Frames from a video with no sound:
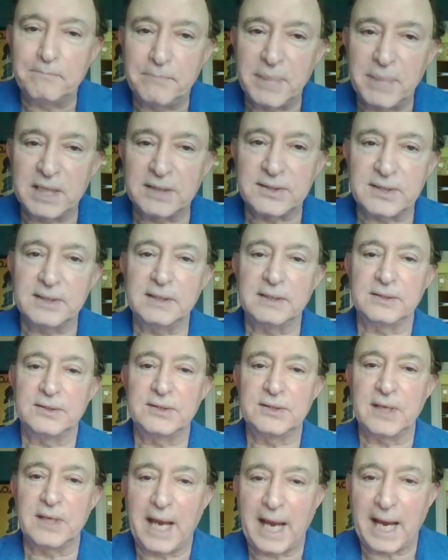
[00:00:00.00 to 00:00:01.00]

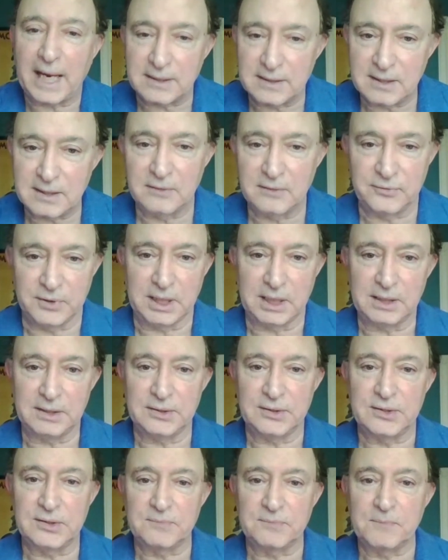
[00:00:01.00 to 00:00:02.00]
business
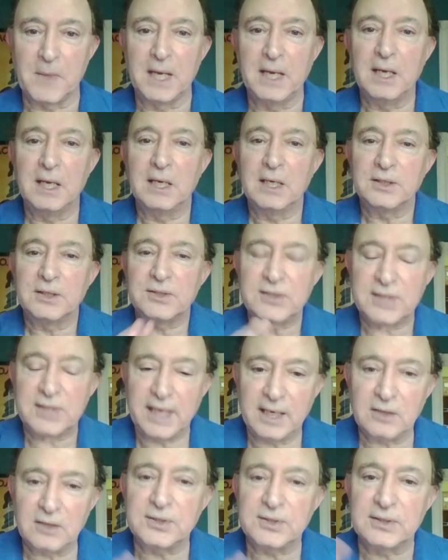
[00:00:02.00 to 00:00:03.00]
activities,
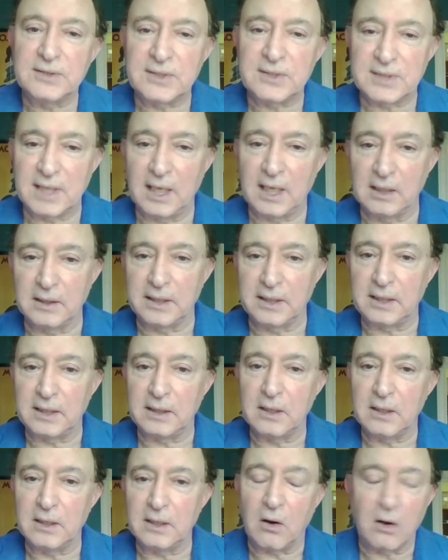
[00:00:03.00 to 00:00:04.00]
sales and
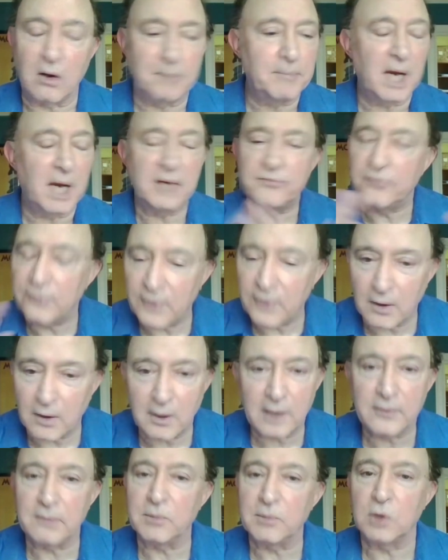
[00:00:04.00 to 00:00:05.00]
selling are by
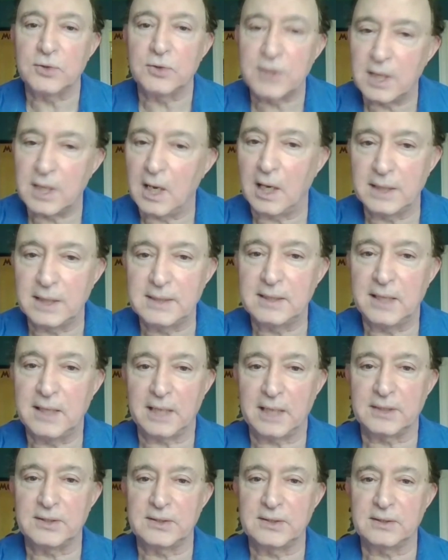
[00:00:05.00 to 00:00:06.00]
far the most
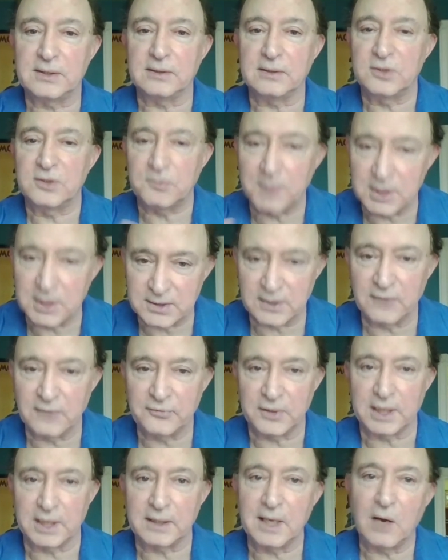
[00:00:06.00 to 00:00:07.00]
context
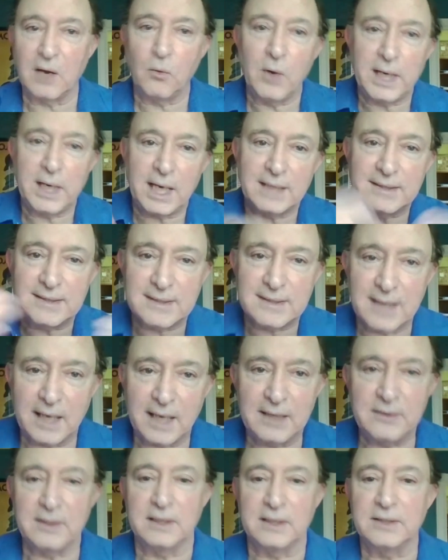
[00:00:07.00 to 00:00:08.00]
specific. Now, when I
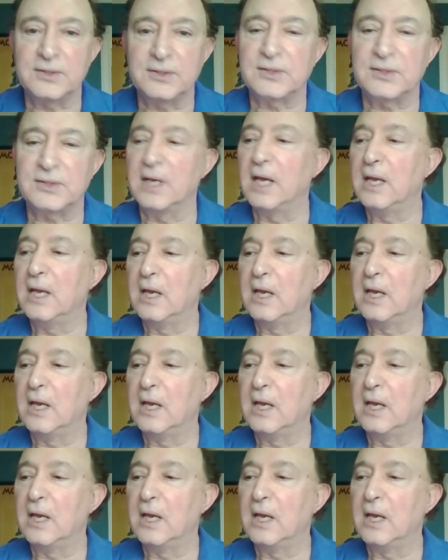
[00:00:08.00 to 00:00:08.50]
say this,